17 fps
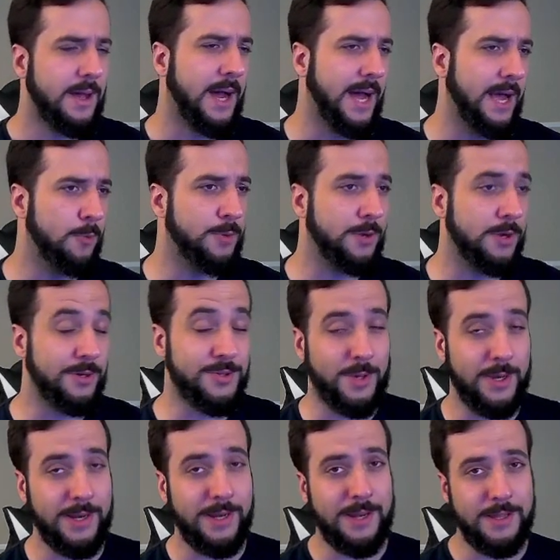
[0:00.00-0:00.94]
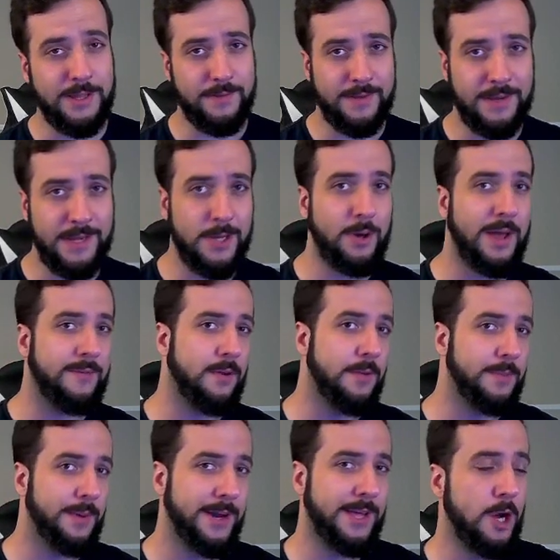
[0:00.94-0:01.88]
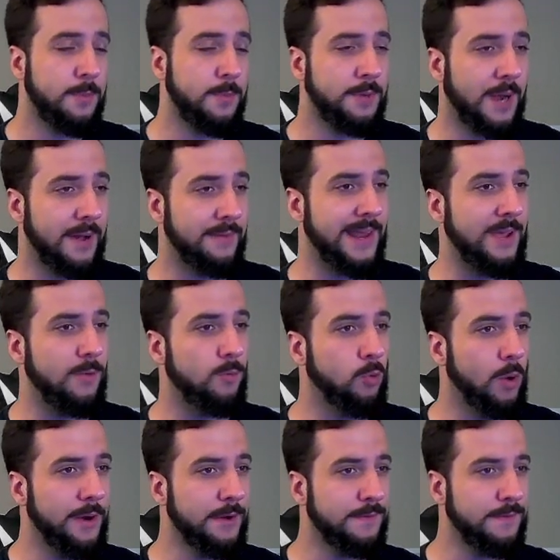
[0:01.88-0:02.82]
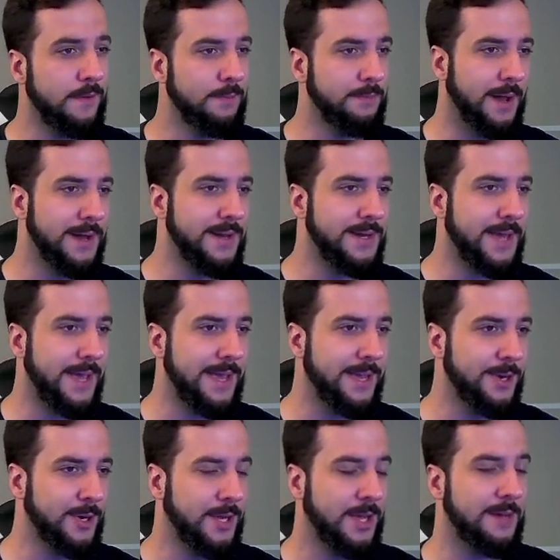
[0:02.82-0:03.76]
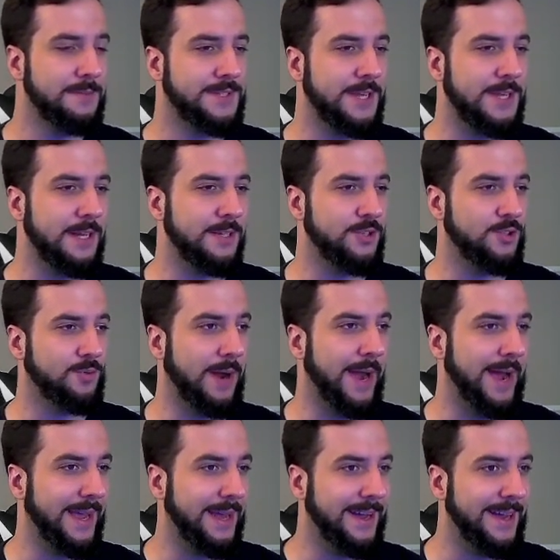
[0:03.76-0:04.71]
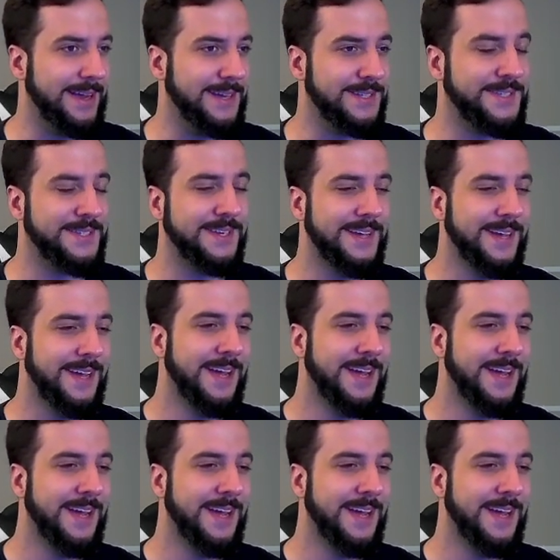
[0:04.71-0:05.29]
I hope you're enjoying the video, everybody. Hope you're having a wonderful Monday. Here comes Dragonite.